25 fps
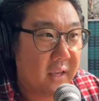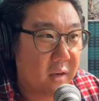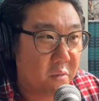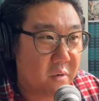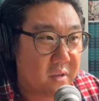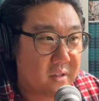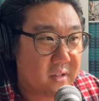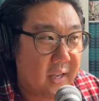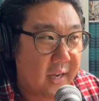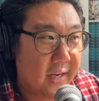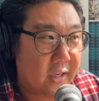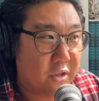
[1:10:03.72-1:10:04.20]
it
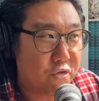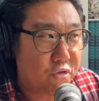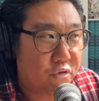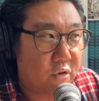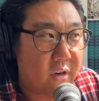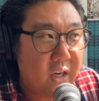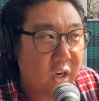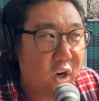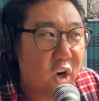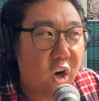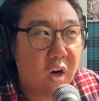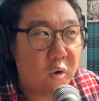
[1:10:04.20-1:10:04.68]
was like,
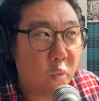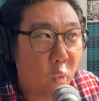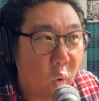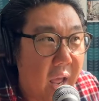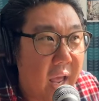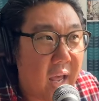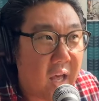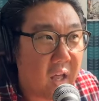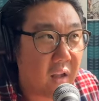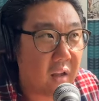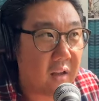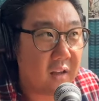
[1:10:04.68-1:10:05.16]
treat her
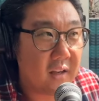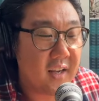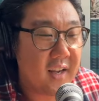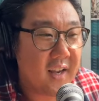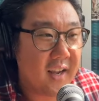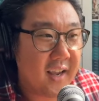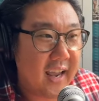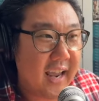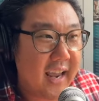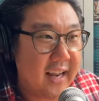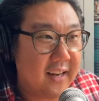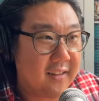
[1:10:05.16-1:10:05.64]
well.
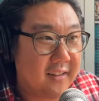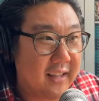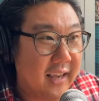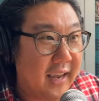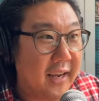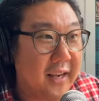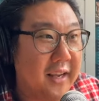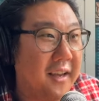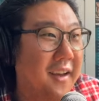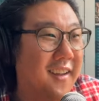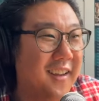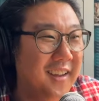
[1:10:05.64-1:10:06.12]
And
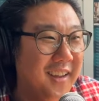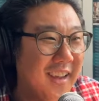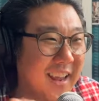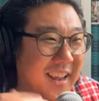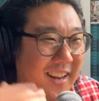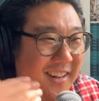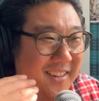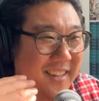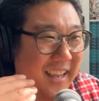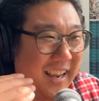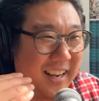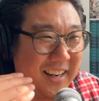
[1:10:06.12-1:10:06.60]
they
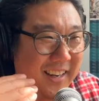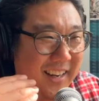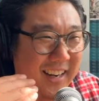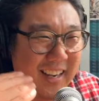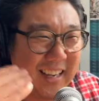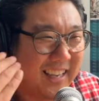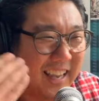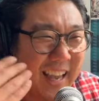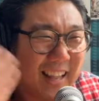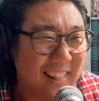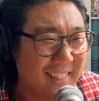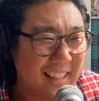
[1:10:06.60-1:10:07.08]

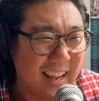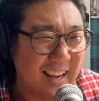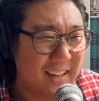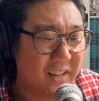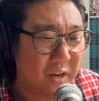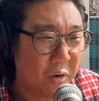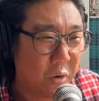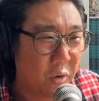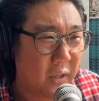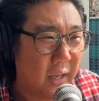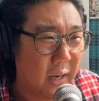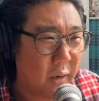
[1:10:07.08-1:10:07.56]
didn't get that.
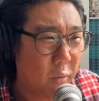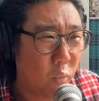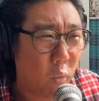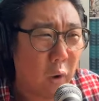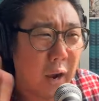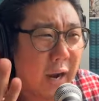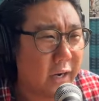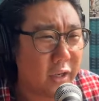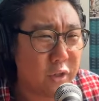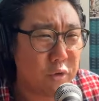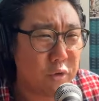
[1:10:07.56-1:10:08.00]
They were like, why do